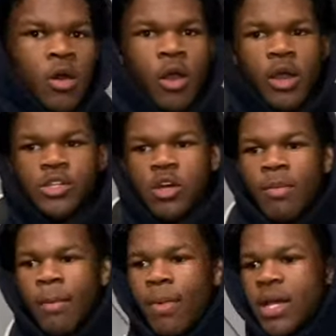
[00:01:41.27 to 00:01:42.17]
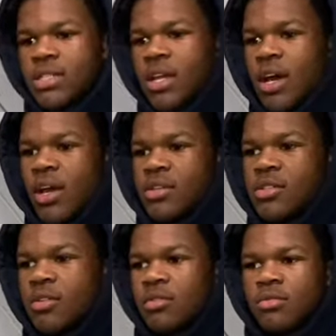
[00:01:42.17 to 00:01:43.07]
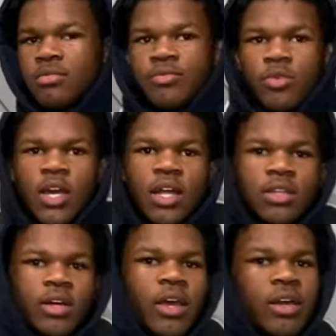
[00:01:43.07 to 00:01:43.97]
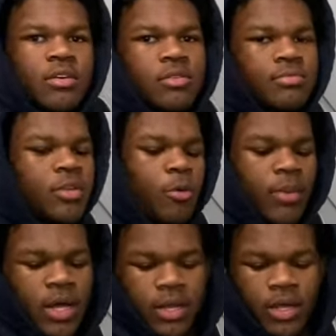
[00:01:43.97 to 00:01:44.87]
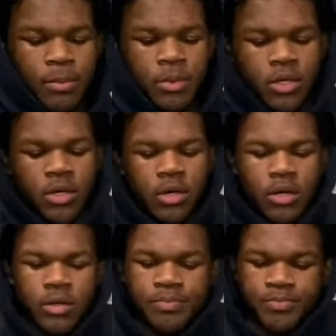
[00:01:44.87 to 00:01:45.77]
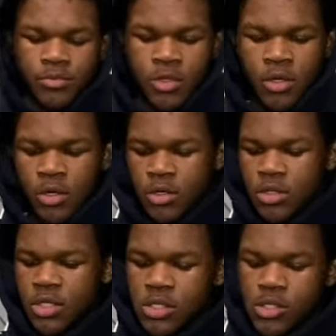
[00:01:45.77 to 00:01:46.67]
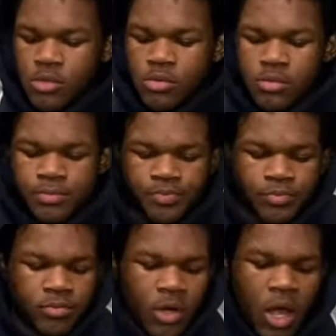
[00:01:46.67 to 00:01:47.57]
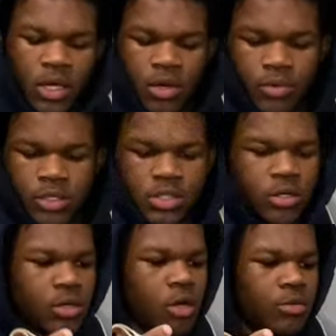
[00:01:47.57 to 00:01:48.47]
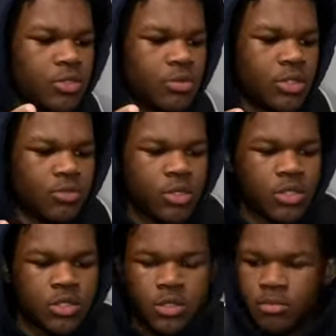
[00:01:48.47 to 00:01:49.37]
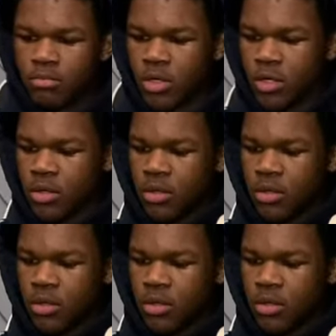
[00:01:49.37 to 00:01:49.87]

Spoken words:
Alright, y'all, my mic's died, so we got a little echo. Don't mind that. But these two, I can't really tell y'all which one is which, but